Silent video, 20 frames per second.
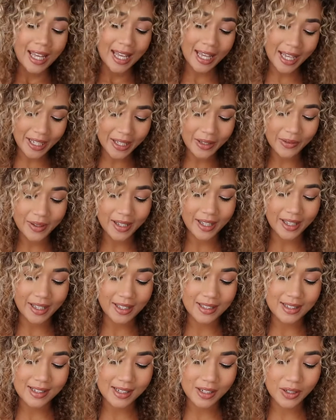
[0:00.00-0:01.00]

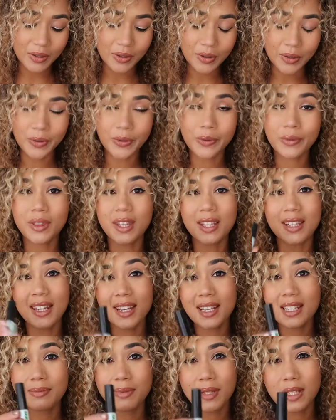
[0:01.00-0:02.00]
Anyway, so the
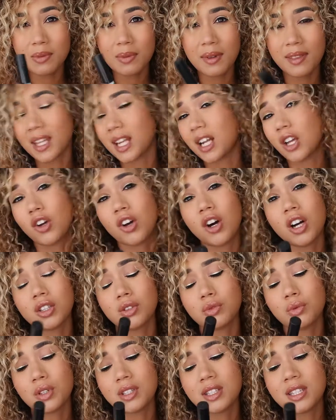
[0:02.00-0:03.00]
next best one that I
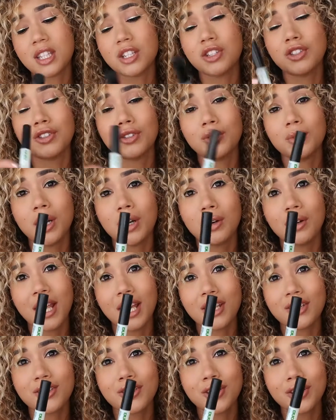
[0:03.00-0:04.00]
got was the Duo
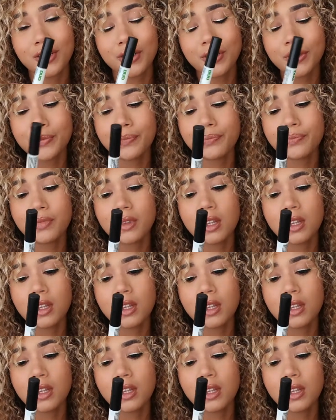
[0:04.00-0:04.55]
Lash Glue.